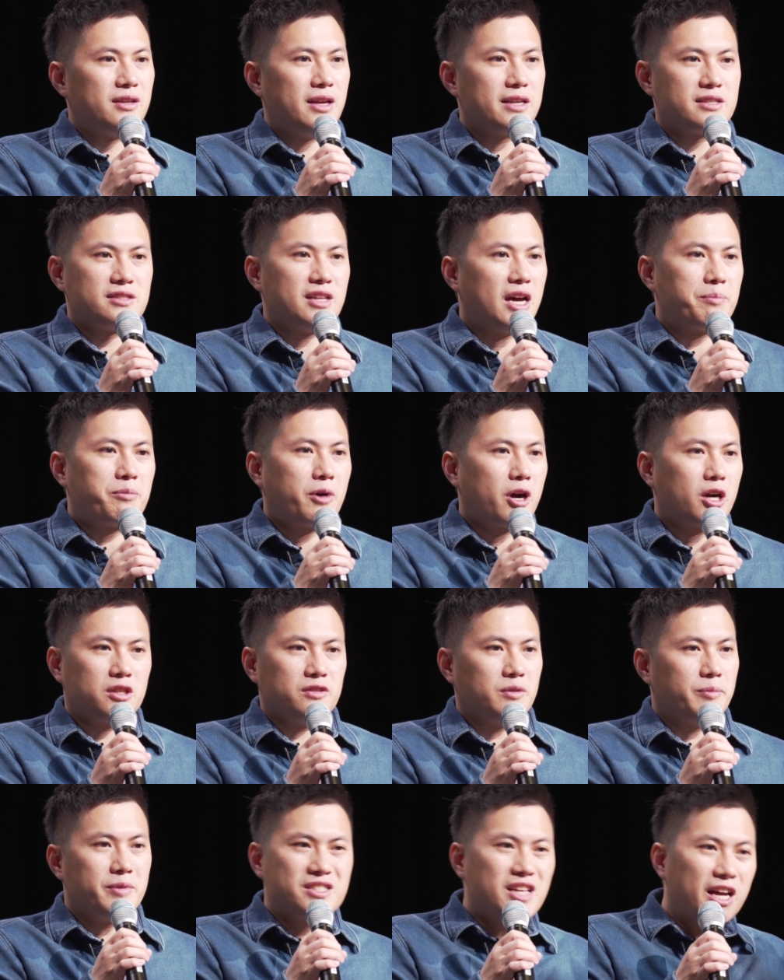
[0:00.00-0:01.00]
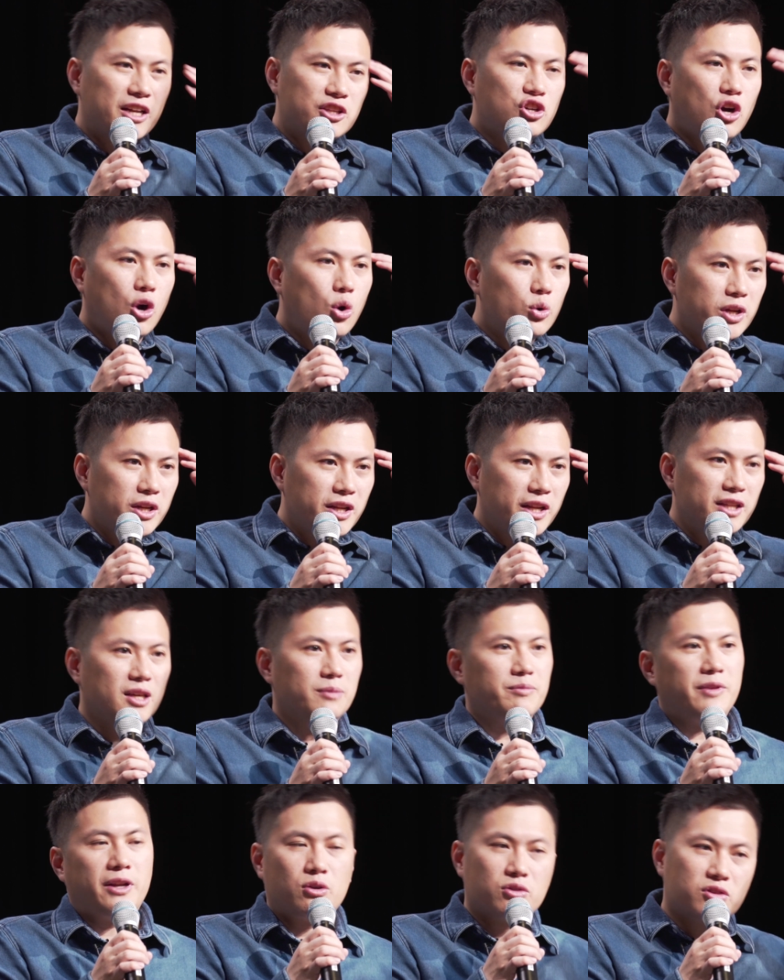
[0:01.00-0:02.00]
It's not part of them. It's not coded in
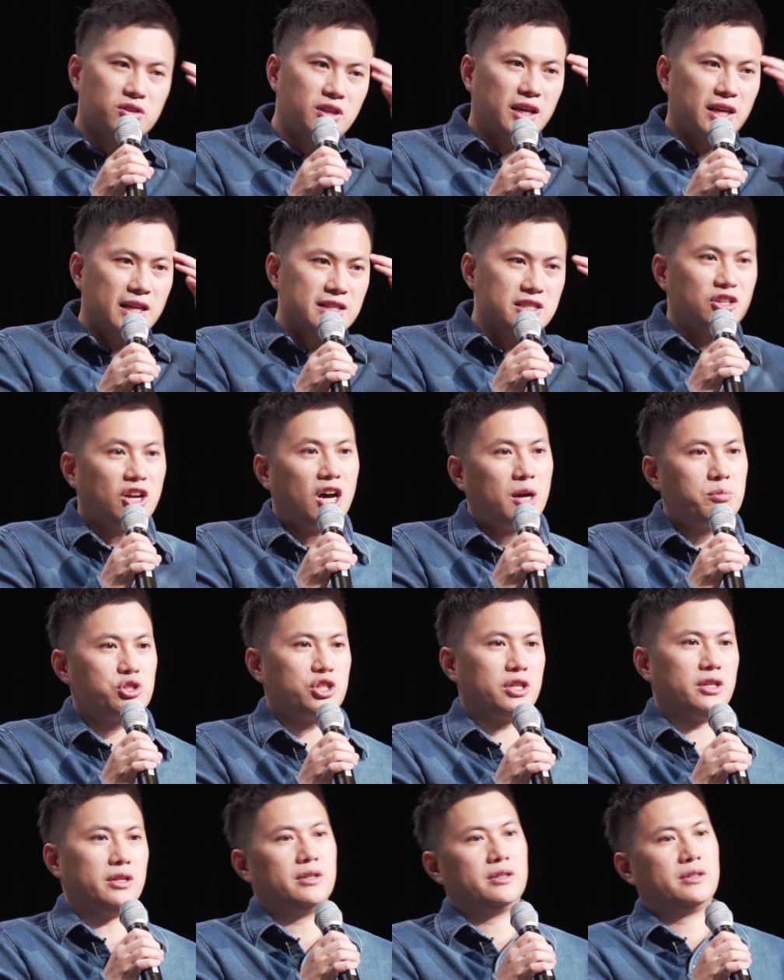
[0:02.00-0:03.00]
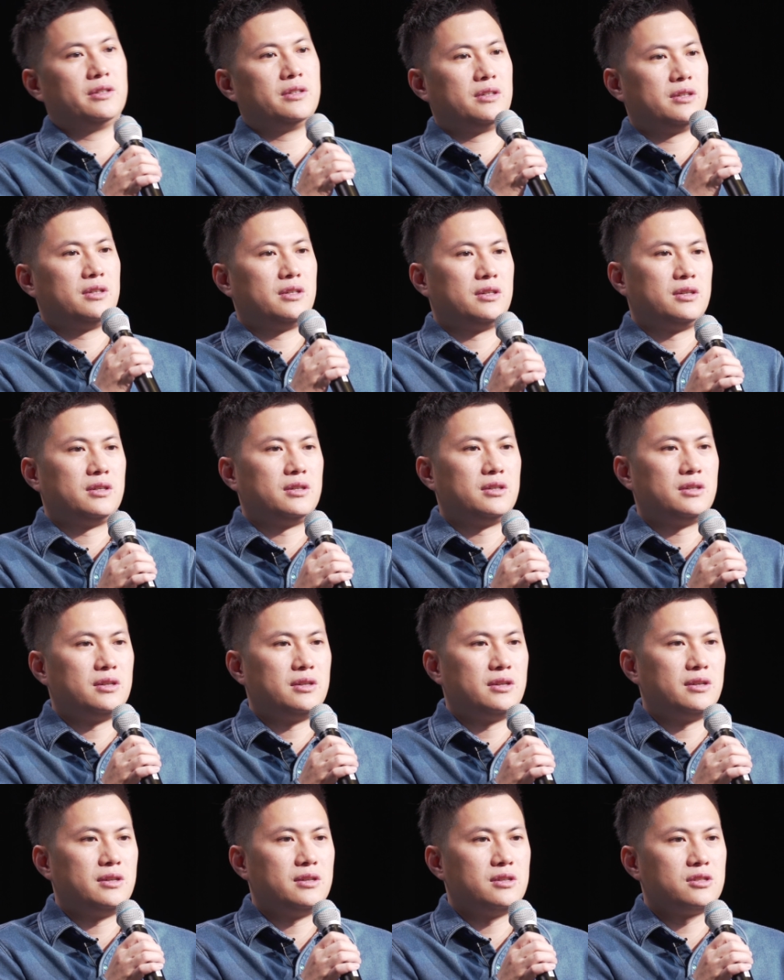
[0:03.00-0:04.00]
them. They don't think it's an option.
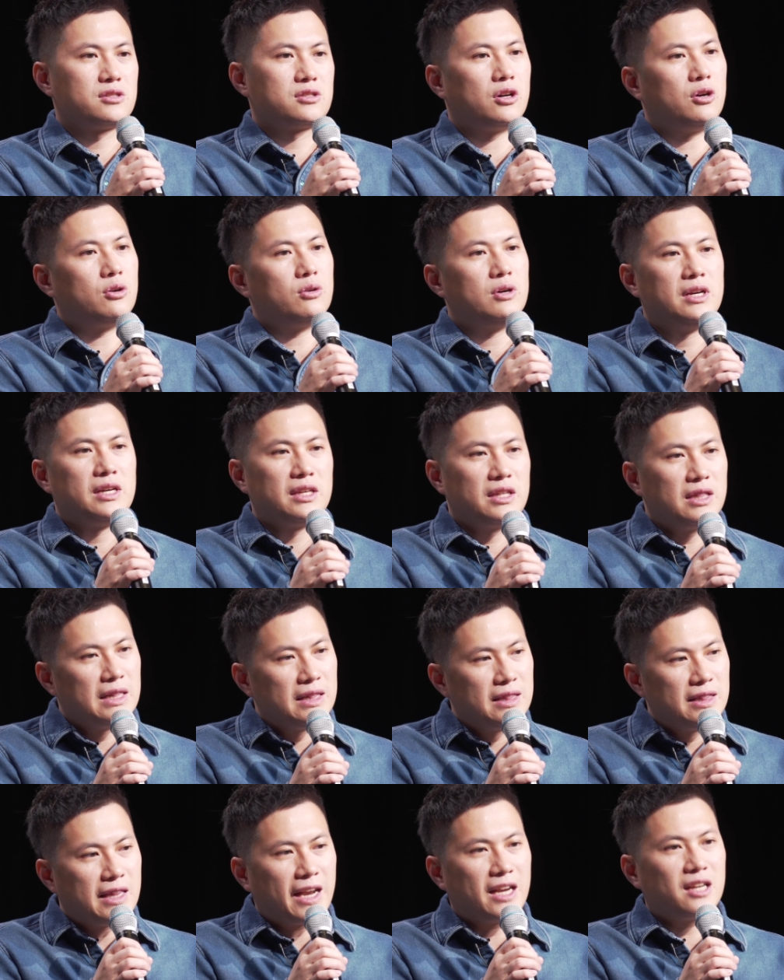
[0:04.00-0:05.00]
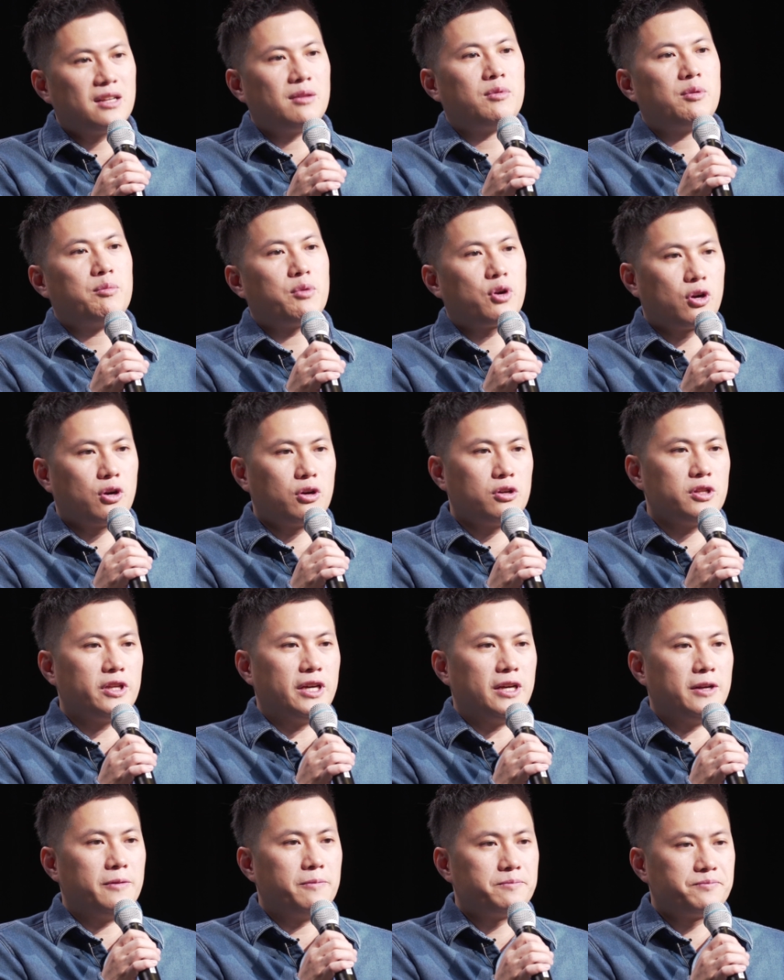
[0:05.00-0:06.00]
So letting them know
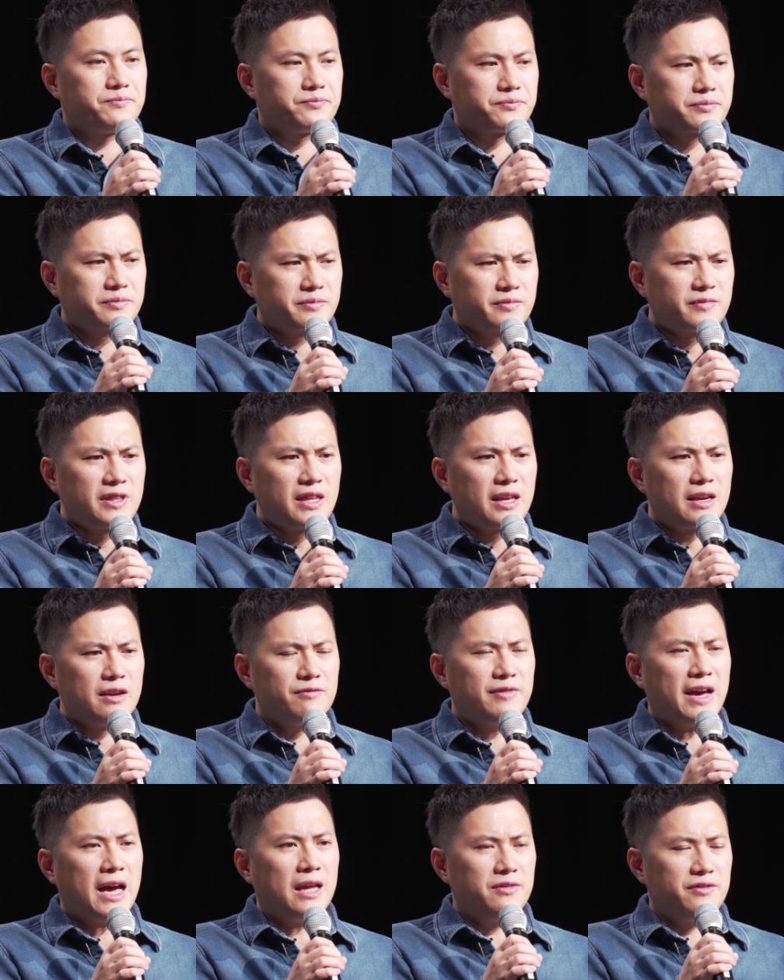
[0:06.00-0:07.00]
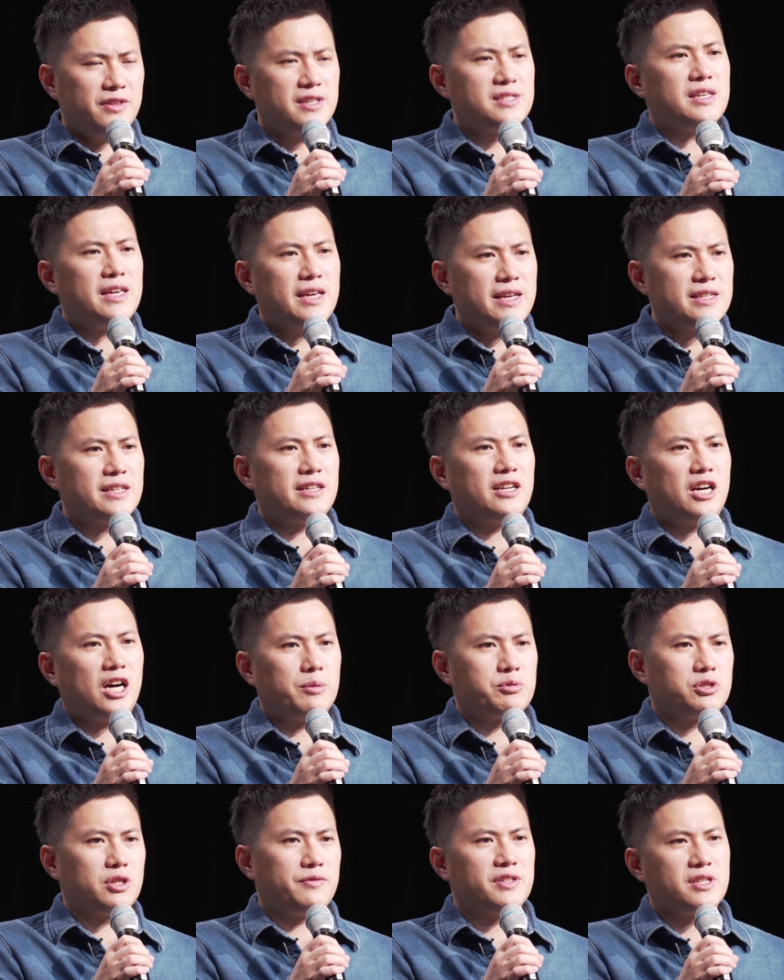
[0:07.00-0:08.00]
early that this is an
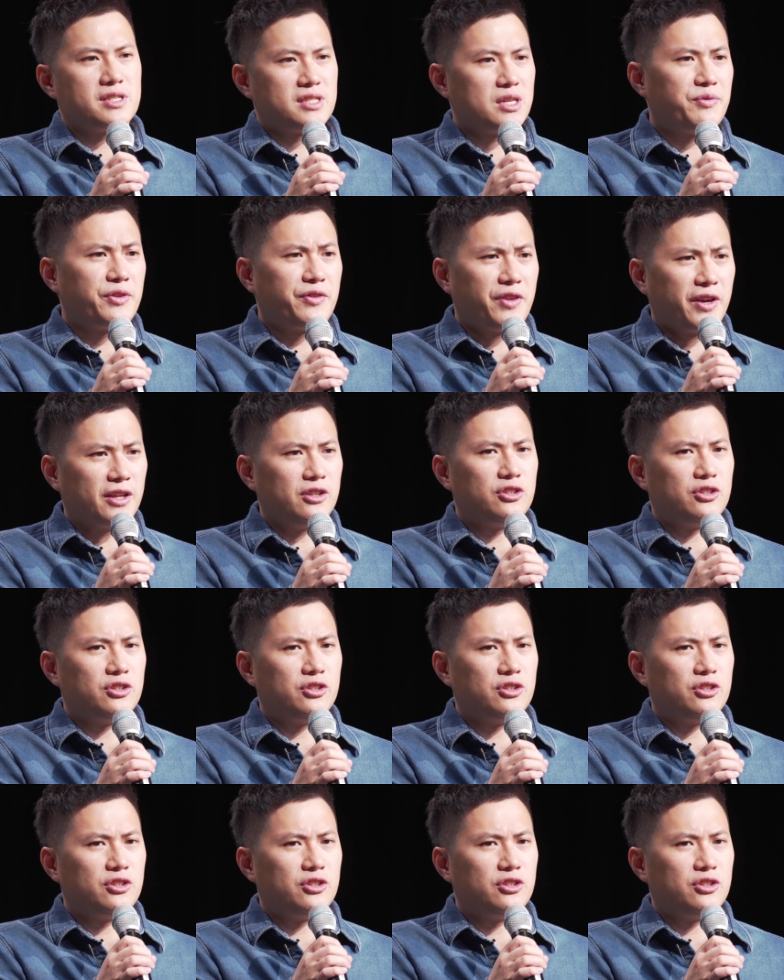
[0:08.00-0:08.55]
option, this is something they